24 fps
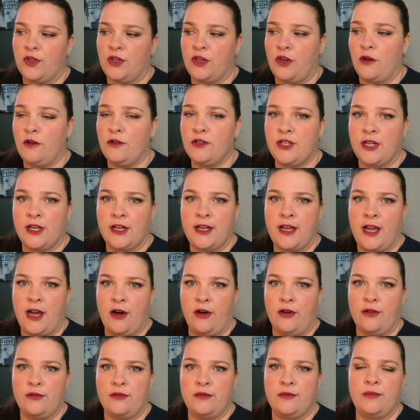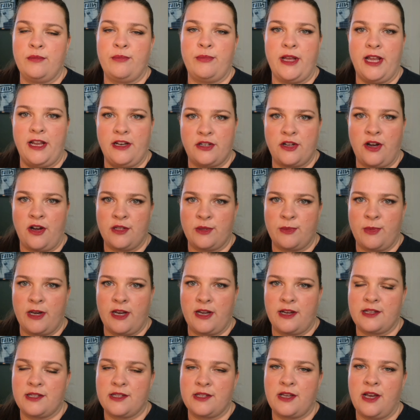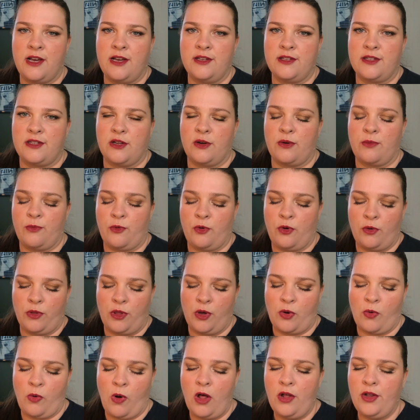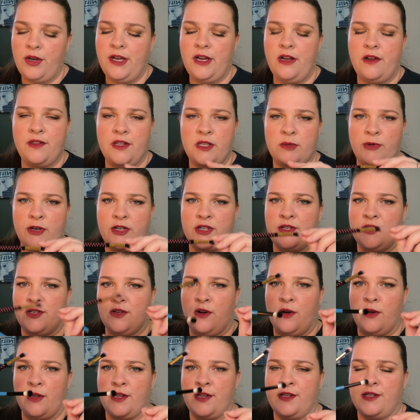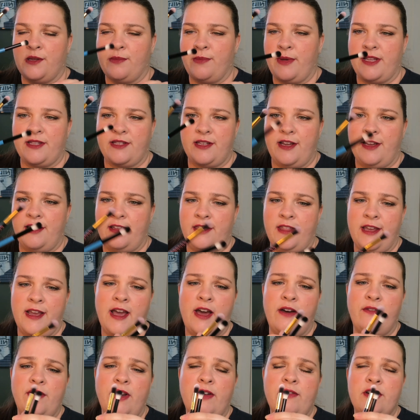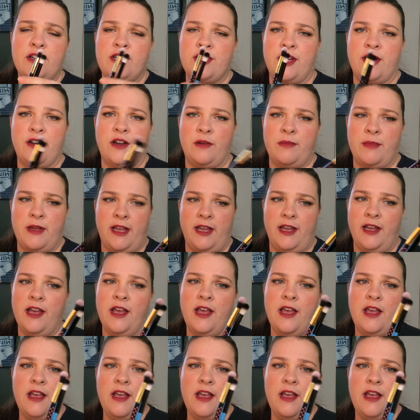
go check out BH Cosmetics, because the quality on these brushes is amazing. They have never shed on me.